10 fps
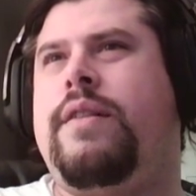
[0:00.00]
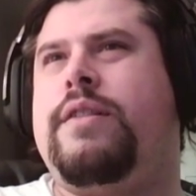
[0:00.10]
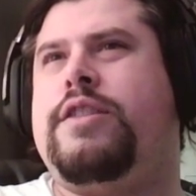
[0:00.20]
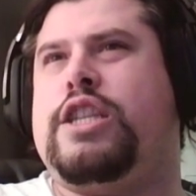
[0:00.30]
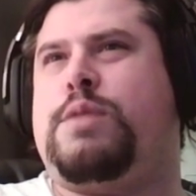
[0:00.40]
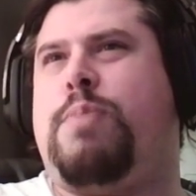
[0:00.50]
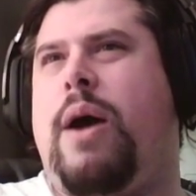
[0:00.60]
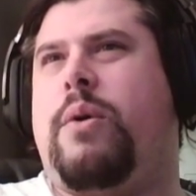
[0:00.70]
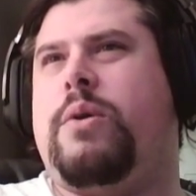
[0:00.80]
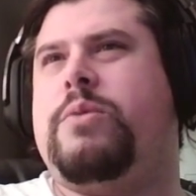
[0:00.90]
This
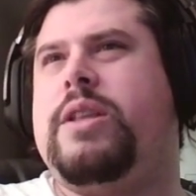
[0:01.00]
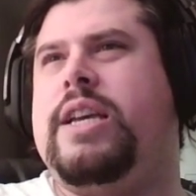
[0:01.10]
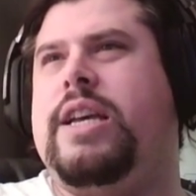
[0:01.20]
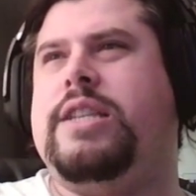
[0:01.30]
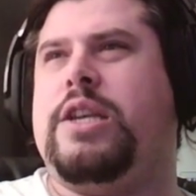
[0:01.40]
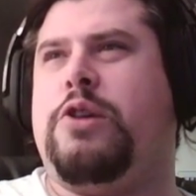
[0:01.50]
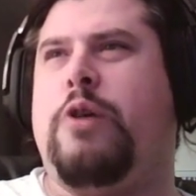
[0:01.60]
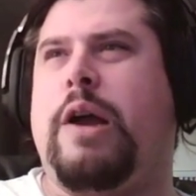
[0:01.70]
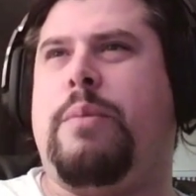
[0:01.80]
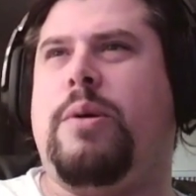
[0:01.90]
power really is
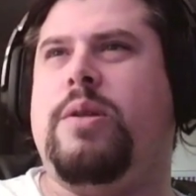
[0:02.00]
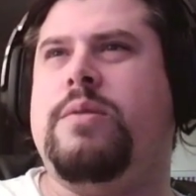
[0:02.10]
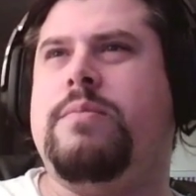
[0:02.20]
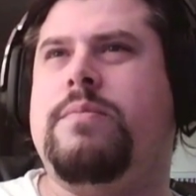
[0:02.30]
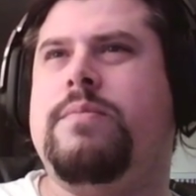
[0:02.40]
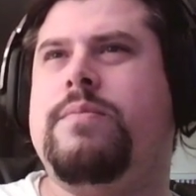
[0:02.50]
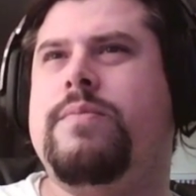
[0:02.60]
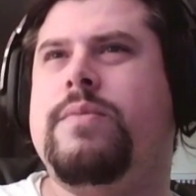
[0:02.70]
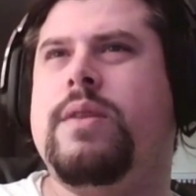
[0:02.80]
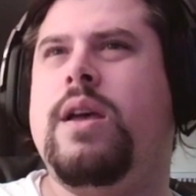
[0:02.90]
incredible.
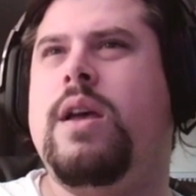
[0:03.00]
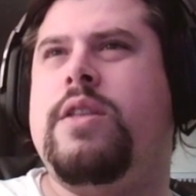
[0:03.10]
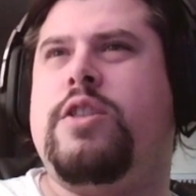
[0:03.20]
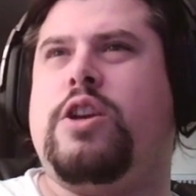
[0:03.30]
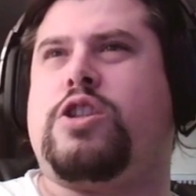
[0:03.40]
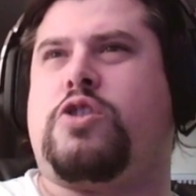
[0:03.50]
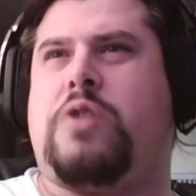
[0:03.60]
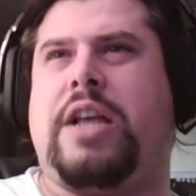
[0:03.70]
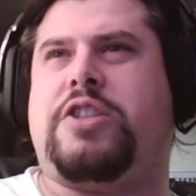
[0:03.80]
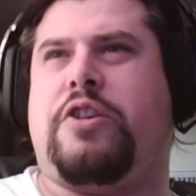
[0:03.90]
Their
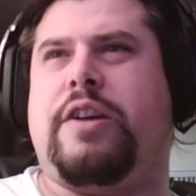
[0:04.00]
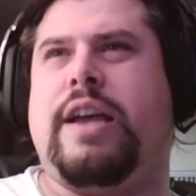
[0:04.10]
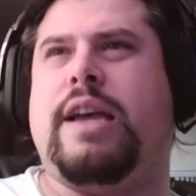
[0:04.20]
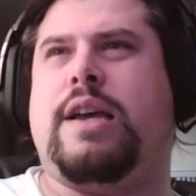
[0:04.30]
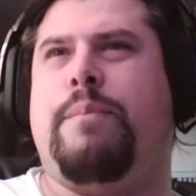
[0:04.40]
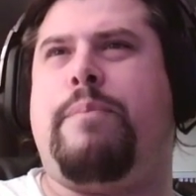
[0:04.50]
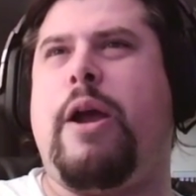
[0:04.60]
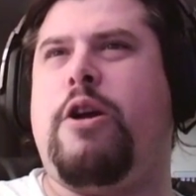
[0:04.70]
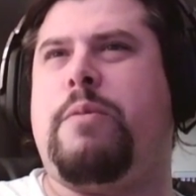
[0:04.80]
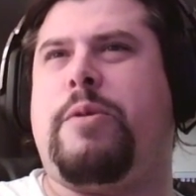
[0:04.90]
strengths are
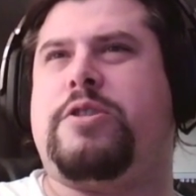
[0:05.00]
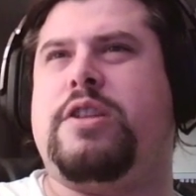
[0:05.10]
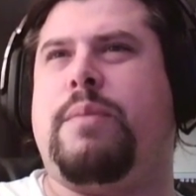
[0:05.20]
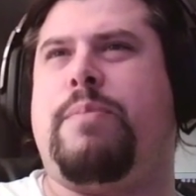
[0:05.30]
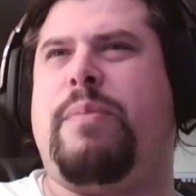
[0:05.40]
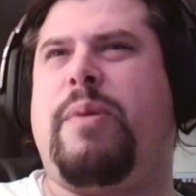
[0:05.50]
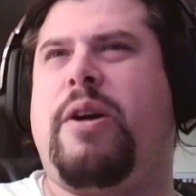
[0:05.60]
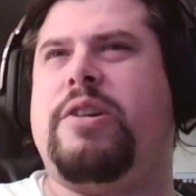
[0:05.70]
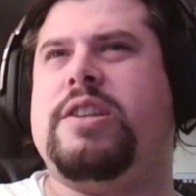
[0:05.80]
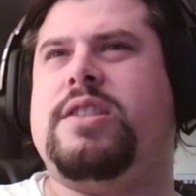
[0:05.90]
incomparable to the
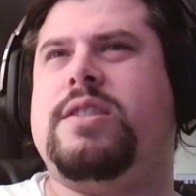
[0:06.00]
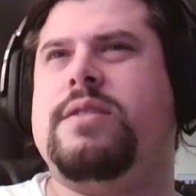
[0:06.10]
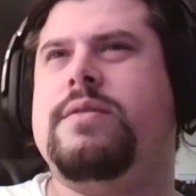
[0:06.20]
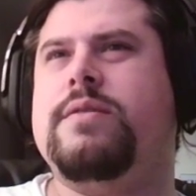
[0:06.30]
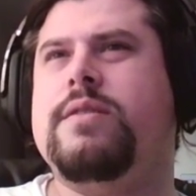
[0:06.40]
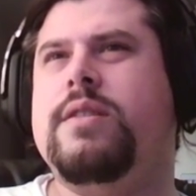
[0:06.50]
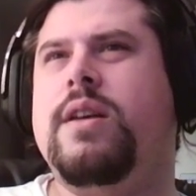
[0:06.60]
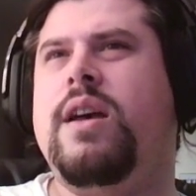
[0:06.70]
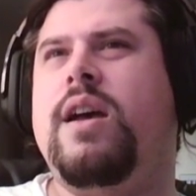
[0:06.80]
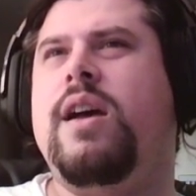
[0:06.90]
Barbaris.
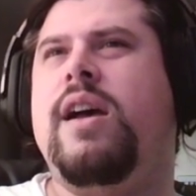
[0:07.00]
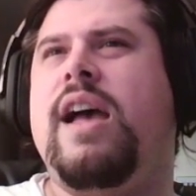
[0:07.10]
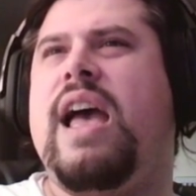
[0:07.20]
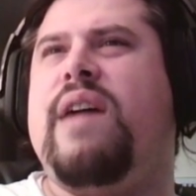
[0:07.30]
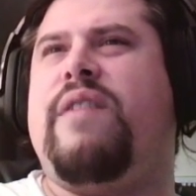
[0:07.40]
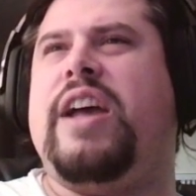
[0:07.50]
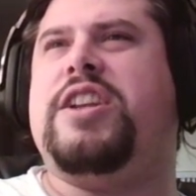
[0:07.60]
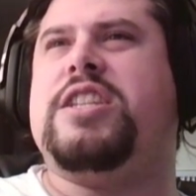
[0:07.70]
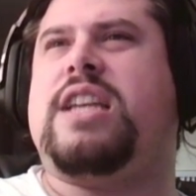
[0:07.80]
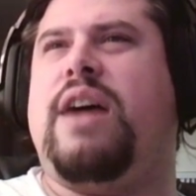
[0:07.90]
If I had
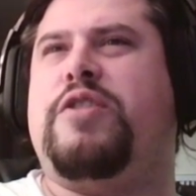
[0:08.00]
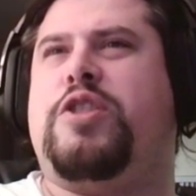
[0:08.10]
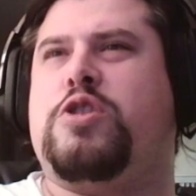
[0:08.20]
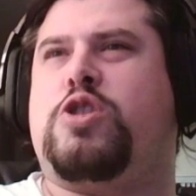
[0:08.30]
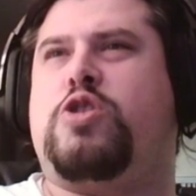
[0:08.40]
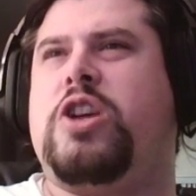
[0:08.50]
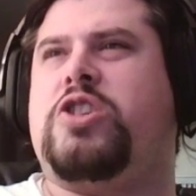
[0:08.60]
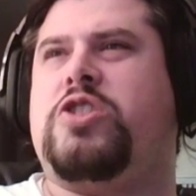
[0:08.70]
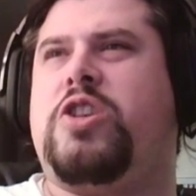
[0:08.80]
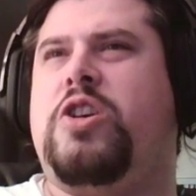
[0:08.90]
discovered those
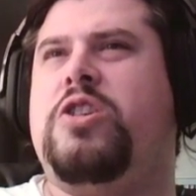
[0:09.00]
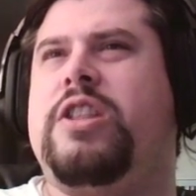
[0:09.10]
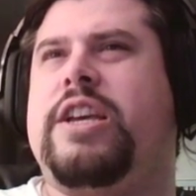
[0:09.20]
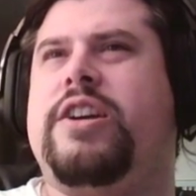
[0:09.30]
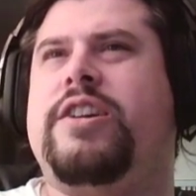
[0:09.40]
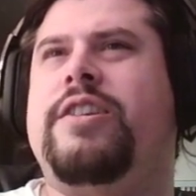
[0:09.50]
treasures earlier.